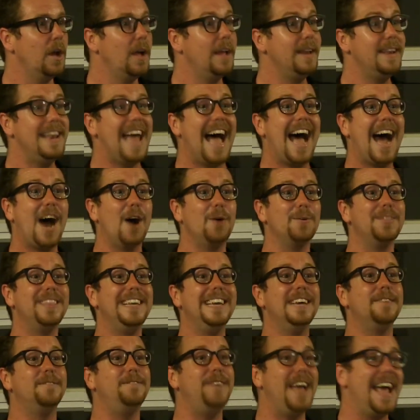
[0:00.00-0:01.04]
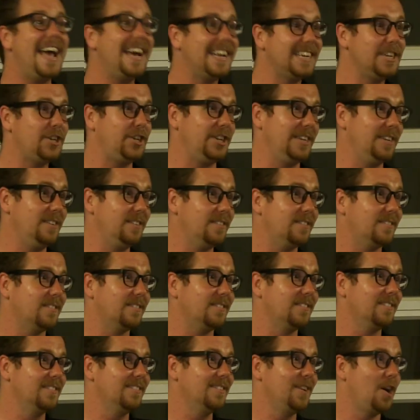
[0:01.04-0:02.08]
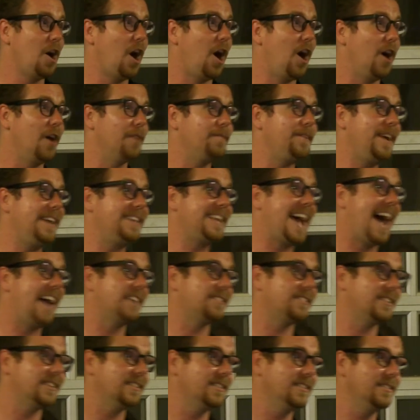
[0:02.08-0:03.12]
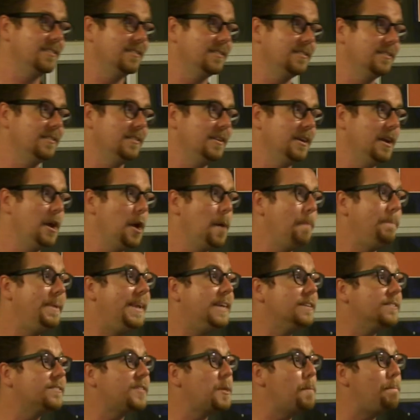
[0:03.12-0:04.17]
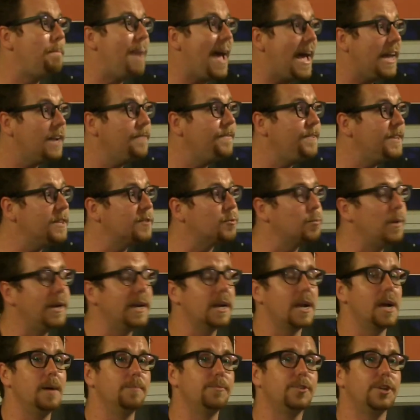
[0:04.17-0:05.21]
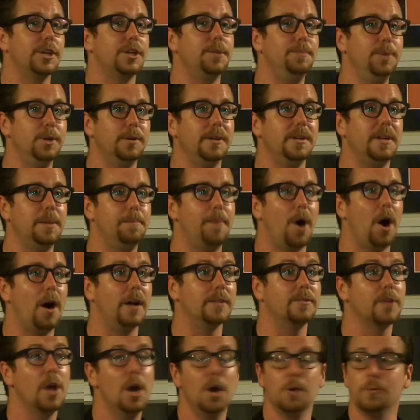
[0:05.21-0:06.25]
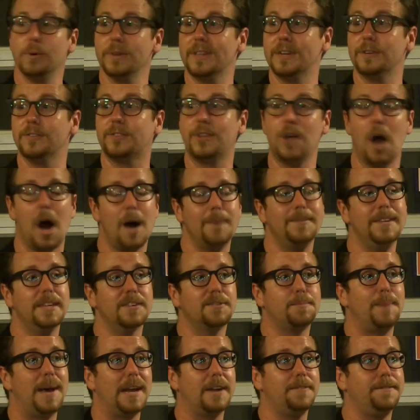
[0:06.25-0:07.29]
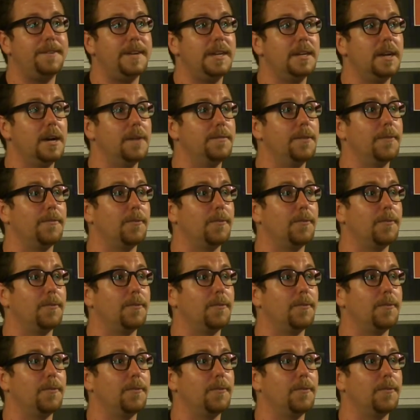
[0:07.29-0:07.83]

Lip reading: Now, the advantages are fantastic. Because the benefits when it comes to community bonds, well, there's the obvious benefit of the